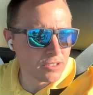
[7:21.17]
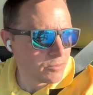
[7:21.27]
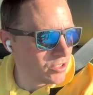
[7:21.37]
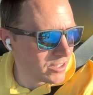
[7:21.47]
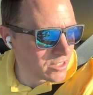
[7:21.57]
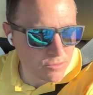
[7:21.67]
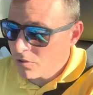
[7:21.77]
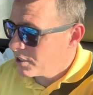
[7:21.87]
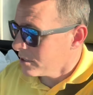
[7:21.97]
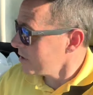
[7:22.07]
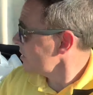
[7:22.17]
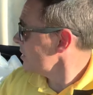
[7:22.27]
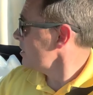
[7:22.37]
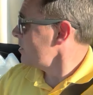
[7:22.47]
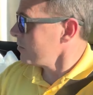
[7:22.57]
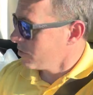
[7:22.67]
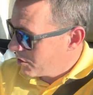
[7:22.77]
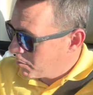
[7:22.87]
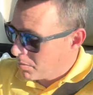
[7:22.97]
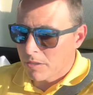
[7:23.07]
I mean, you've got some really
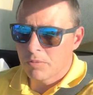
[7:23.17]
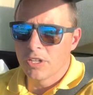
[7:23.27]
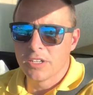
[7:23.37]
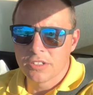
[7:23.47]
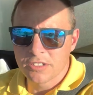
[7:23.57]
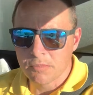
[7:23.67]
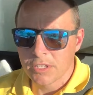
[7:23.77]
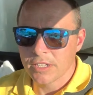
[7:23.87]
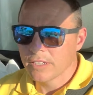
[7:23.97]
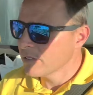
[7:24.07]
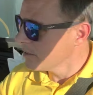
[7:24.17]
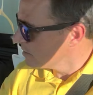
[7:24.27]
big players competing